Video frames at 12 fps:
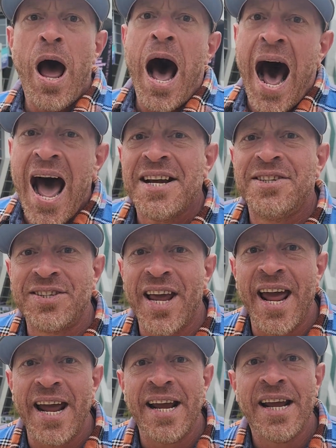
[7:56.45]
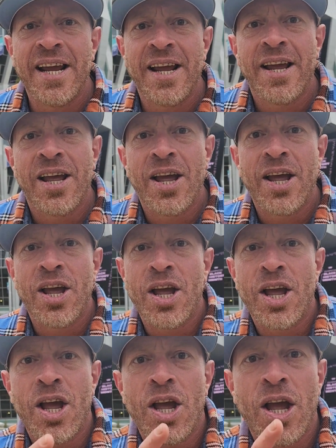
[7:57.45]
I say
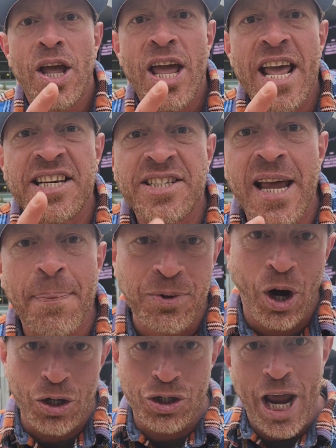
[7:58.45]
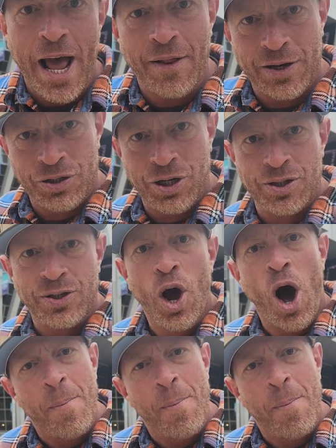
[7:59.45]
accept our challenges. On